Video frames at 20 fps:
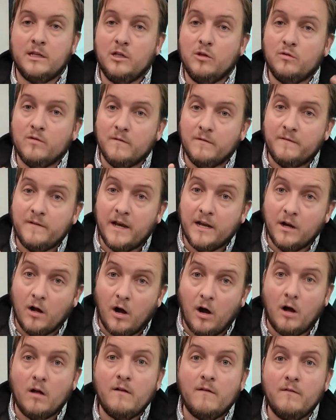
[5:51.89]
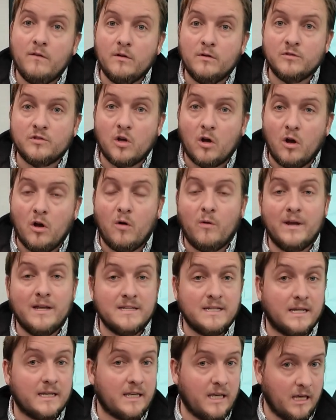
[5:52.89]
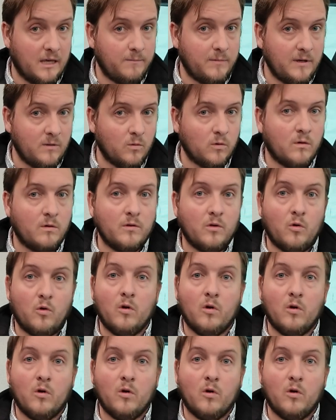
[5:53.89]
You can find all of those always at Camping World